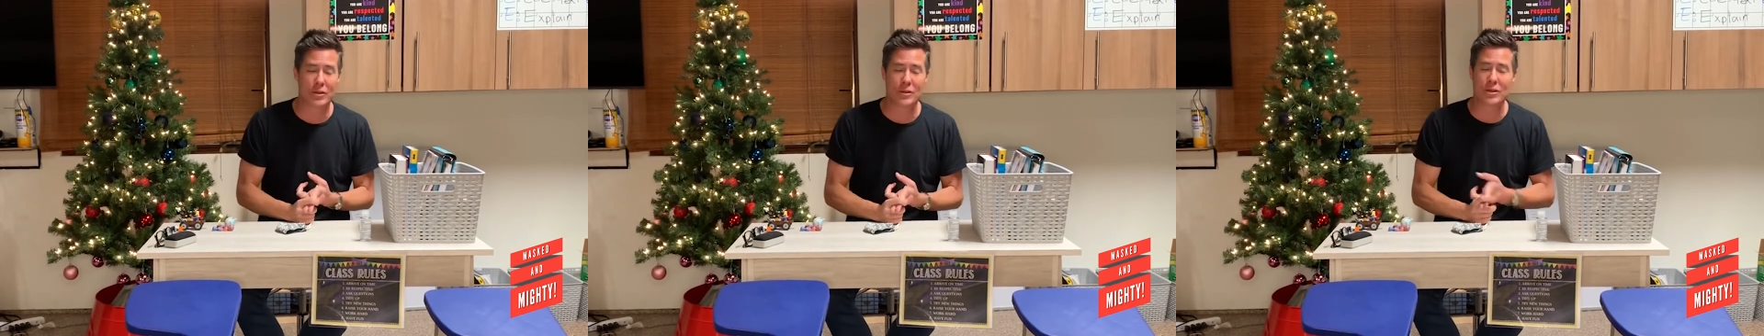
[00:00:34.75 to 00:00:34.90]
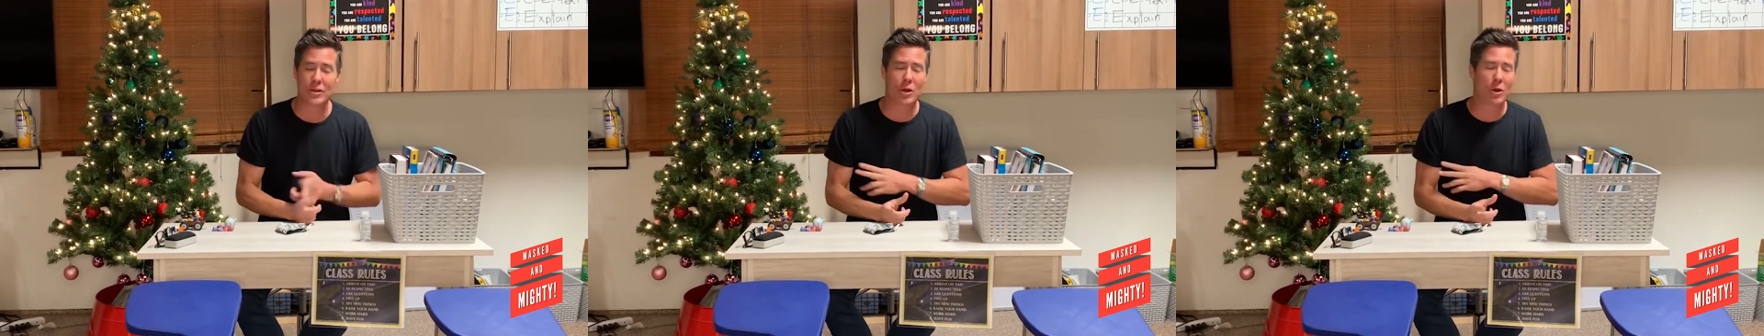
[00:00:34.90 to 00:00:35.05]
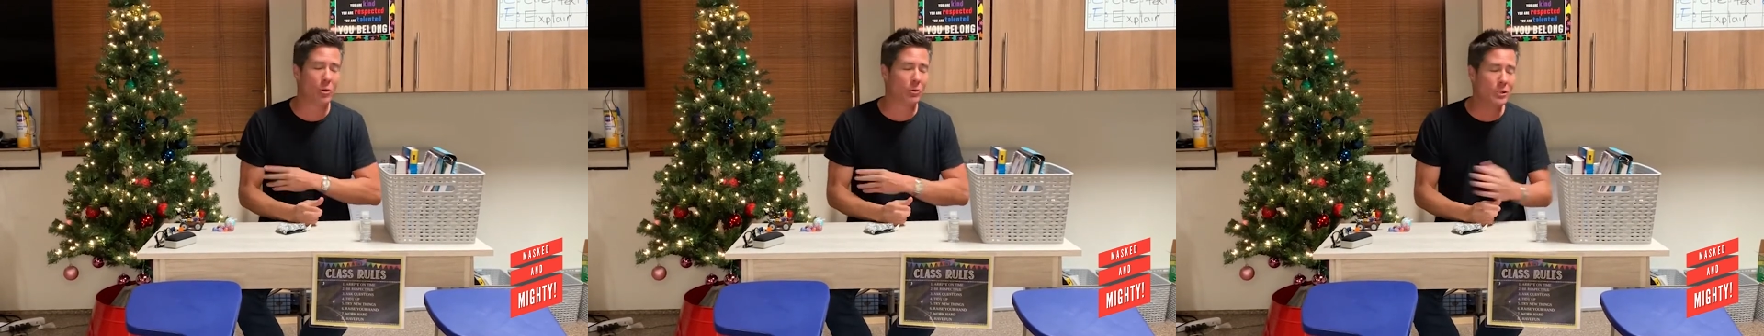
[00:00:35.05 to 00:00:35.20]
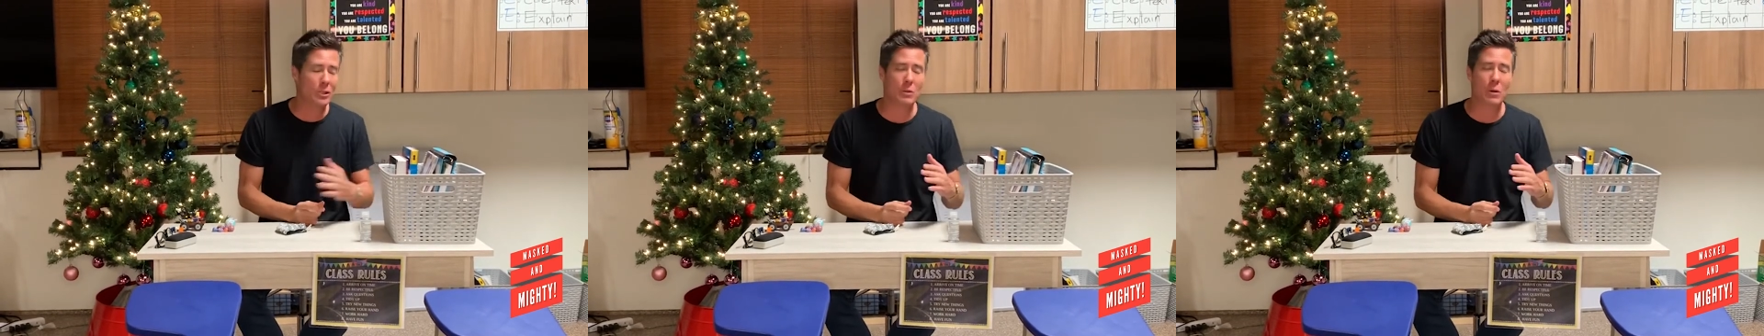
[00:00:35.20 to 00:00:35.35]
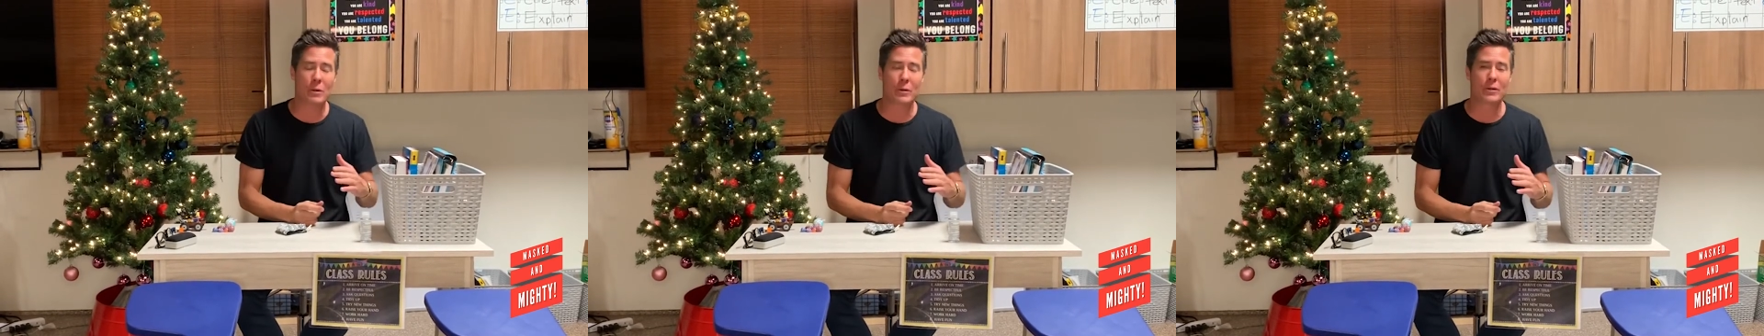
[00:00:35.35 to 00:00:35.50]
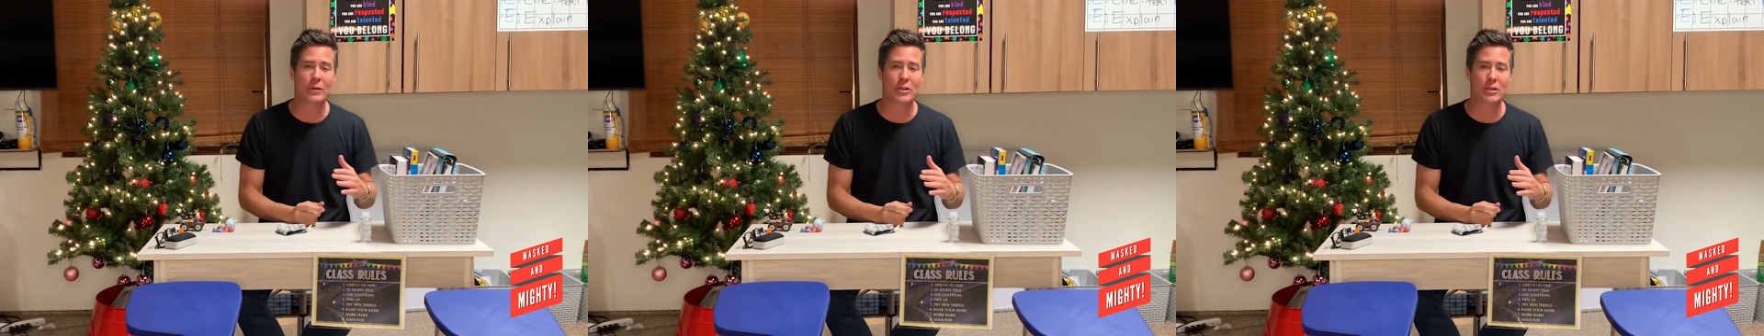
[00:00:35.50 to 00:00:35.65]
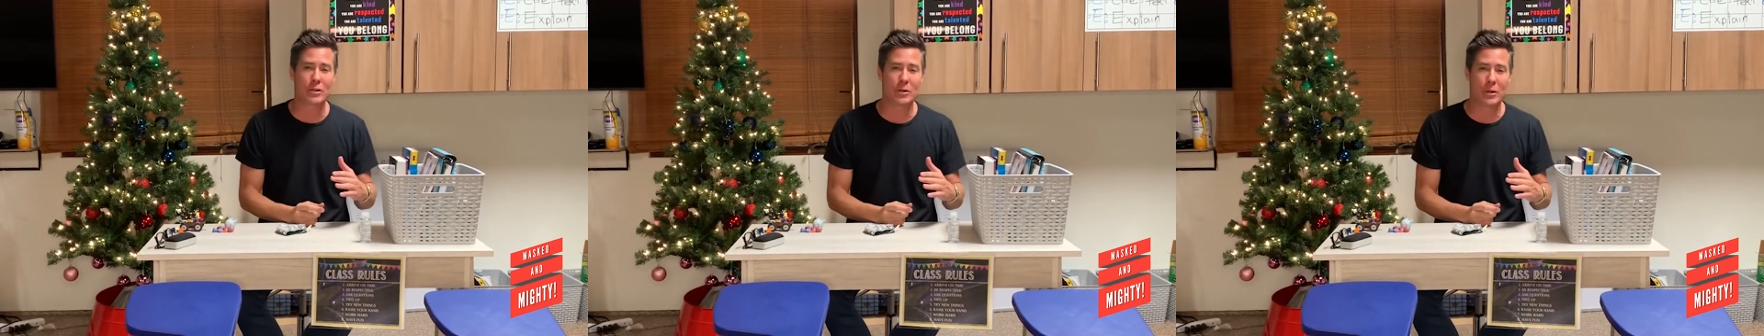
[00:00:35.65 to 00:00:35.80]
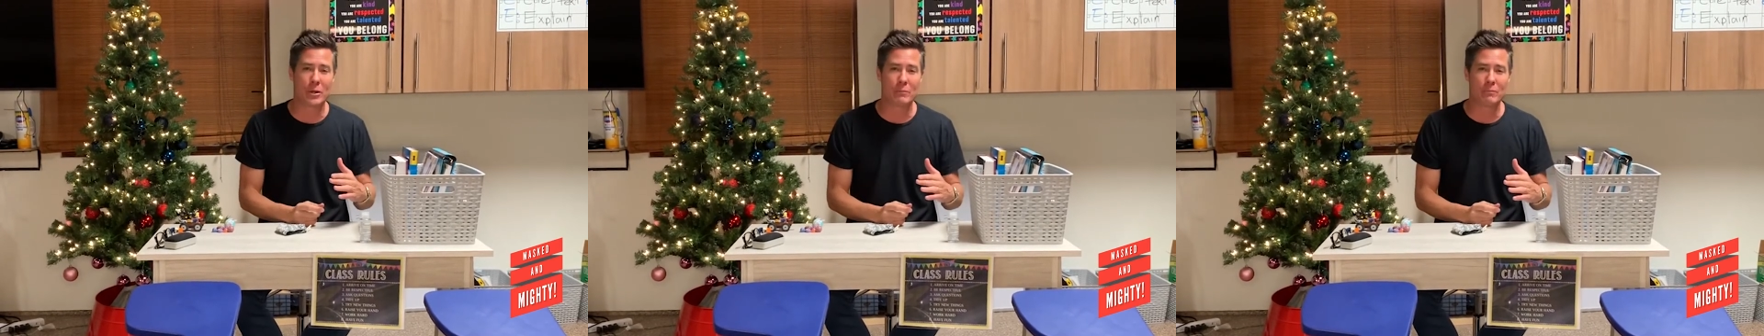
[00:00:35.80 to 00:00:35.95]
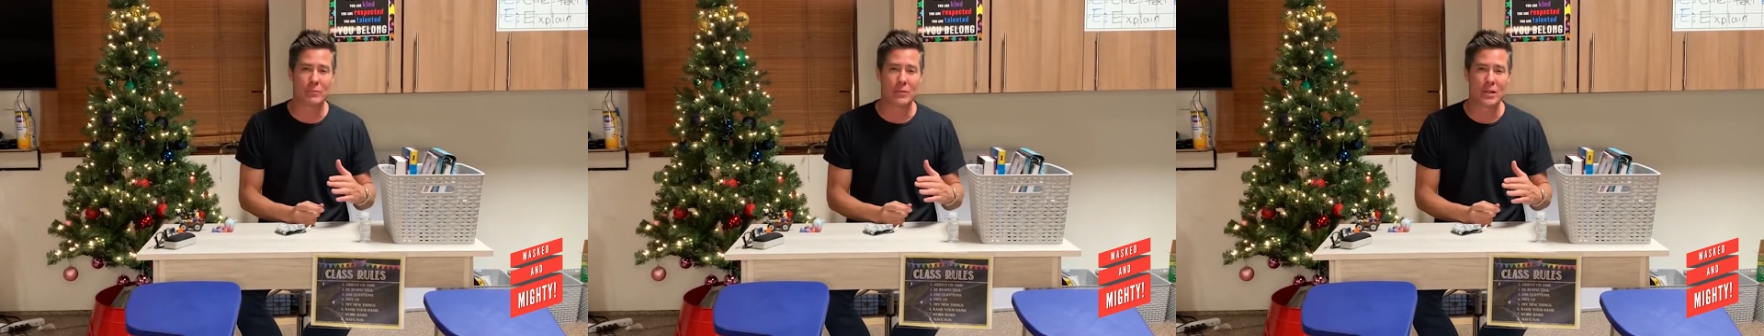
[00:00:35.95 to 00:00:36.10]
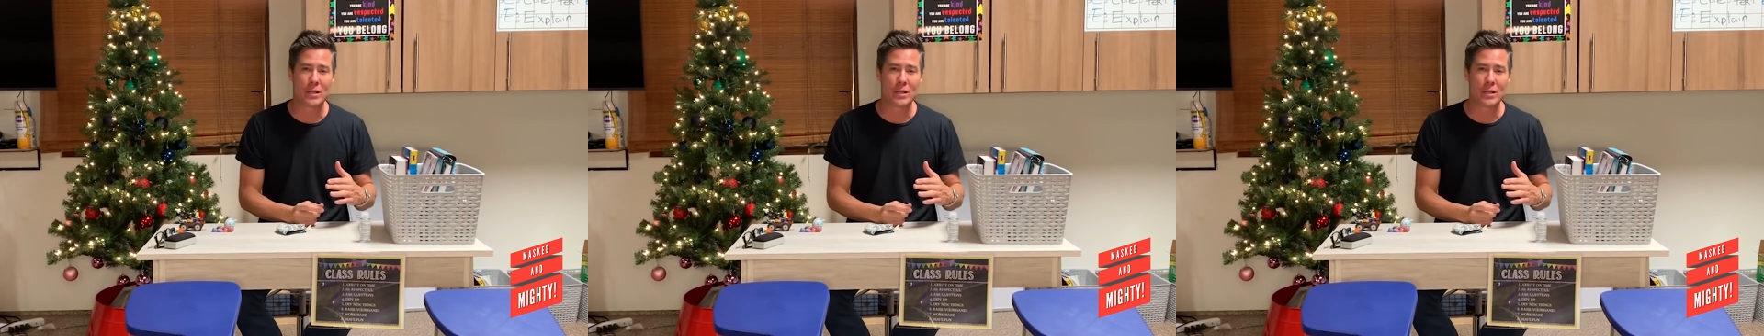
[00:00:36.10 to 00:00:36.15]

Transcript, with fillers: And the only way we're gonna do it